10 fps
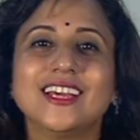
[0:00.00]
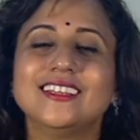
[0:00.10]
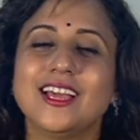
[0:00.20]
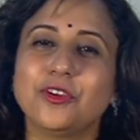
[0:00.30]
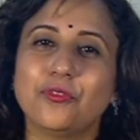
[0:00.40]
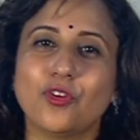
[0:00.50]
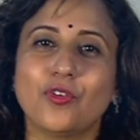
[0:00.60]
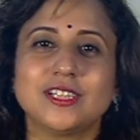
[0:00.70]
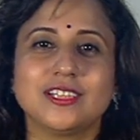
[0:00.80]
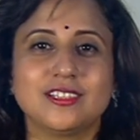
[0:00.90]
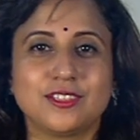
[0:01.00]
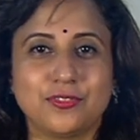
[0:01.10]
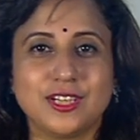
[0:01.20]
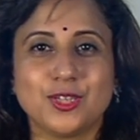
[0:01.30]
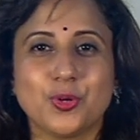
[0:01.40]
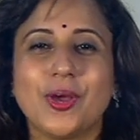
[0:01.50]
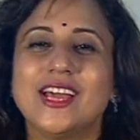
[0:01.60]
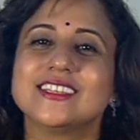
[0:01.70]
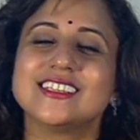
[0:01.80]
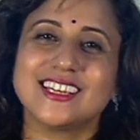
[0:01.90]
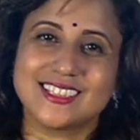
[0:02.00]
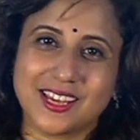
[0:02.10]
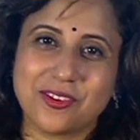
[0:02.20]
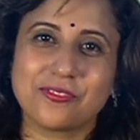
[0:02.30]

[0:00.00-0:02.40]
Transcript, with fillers: Thank you for watching this video and stay safe.